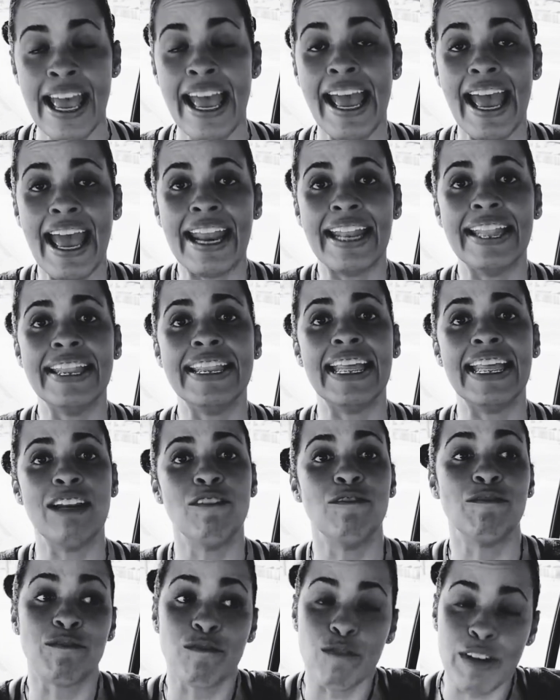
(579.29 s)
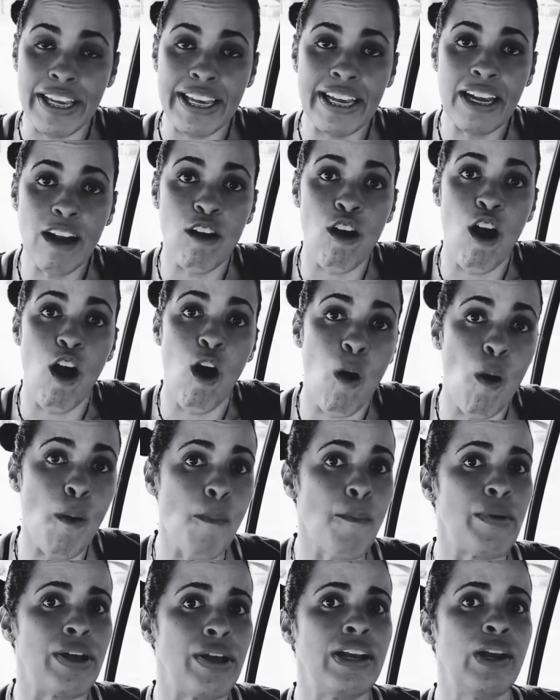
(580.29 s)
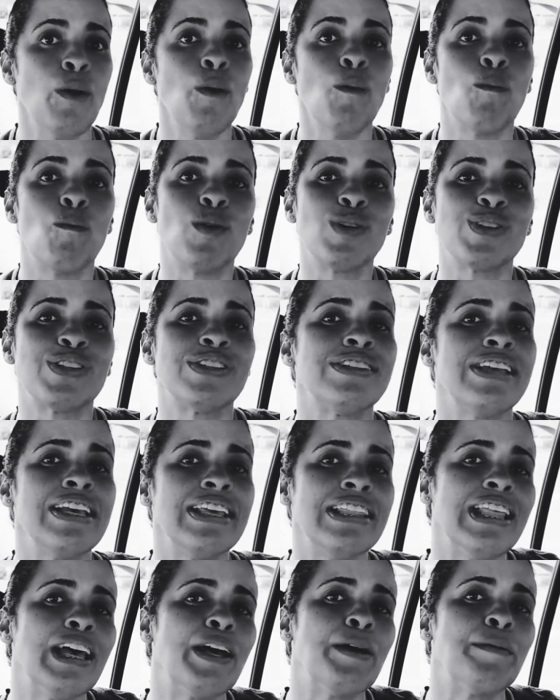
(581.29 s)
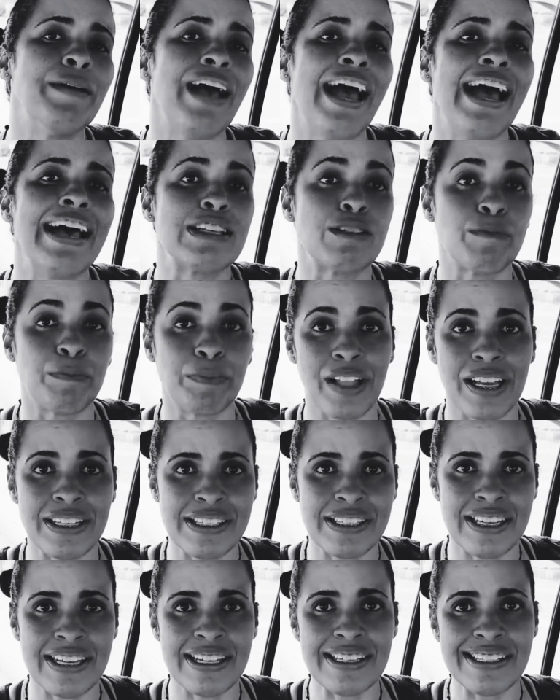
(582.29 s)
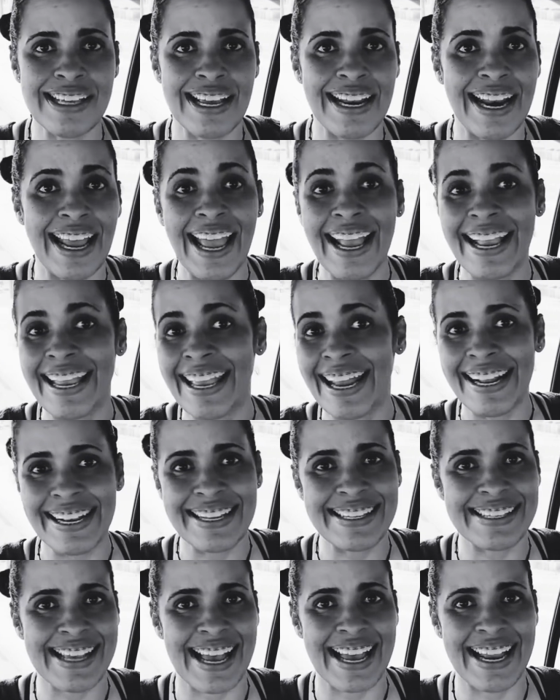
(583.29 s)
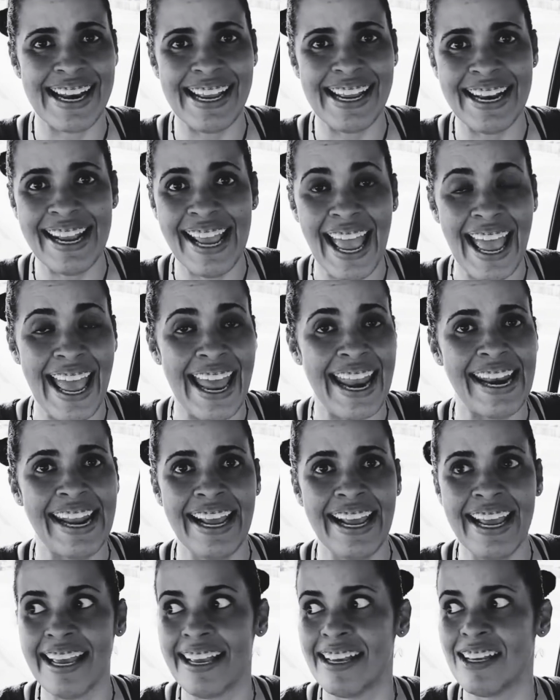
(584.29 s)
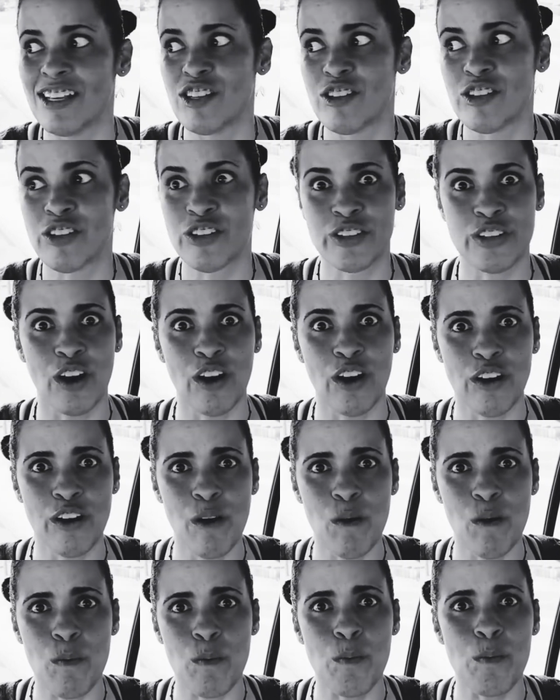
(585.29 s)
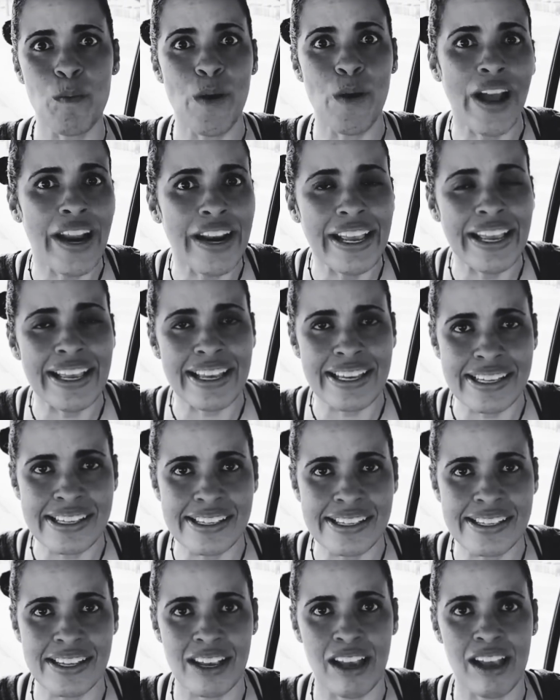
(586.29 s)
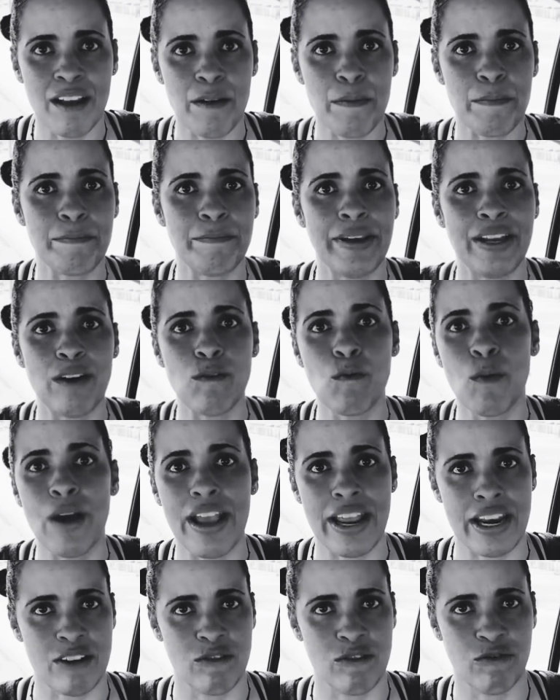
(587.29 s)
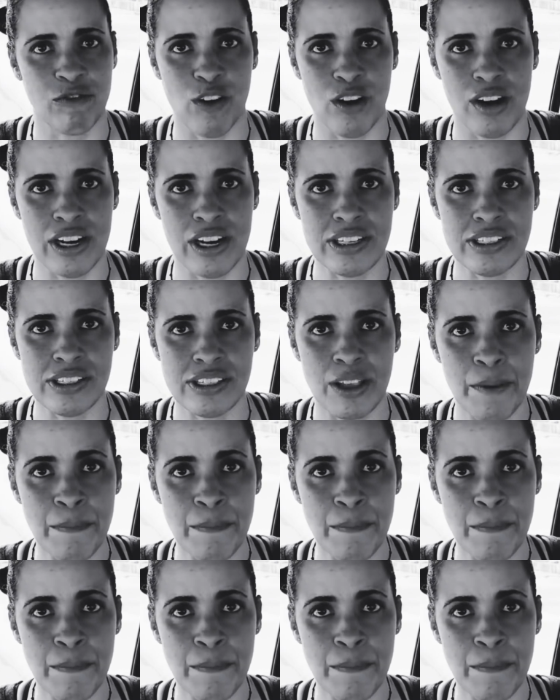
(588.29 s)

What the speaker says: And then if we are open, we'll see them as blessings and get excited and start what is been waiting for us.